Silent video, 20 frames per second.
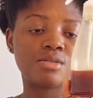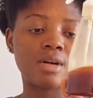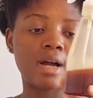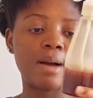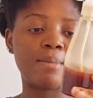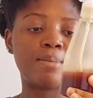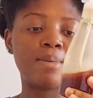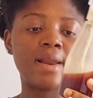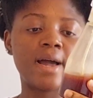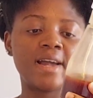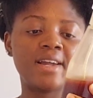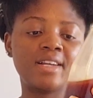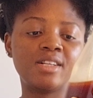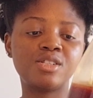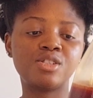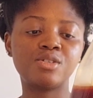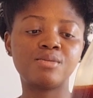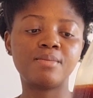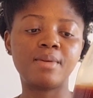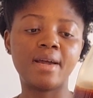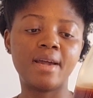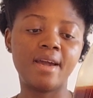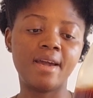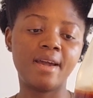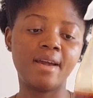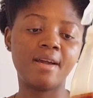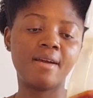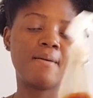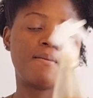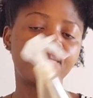To apply it to my
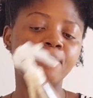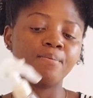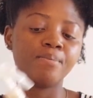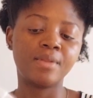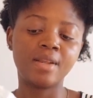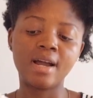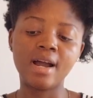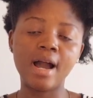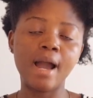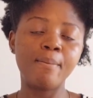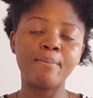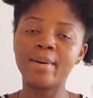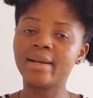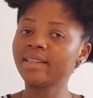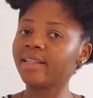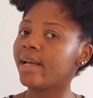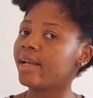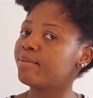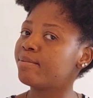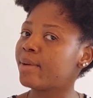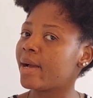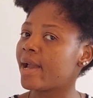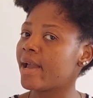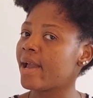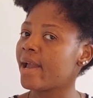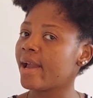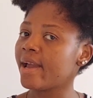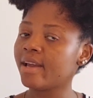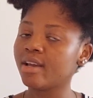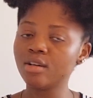hair, I parted my
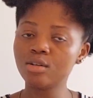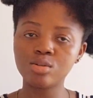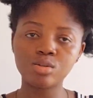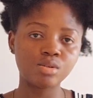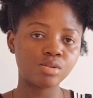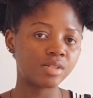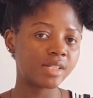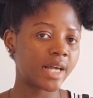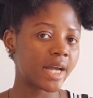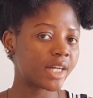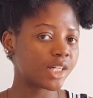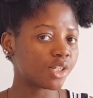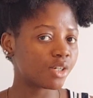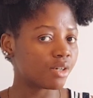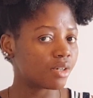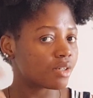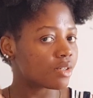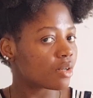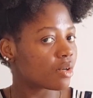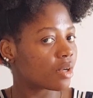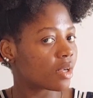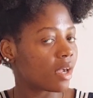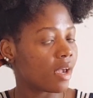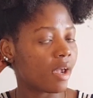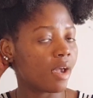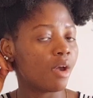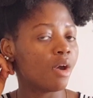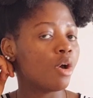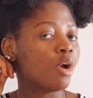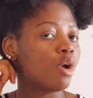hair into sections,
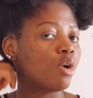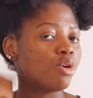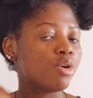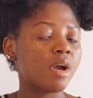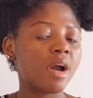okay?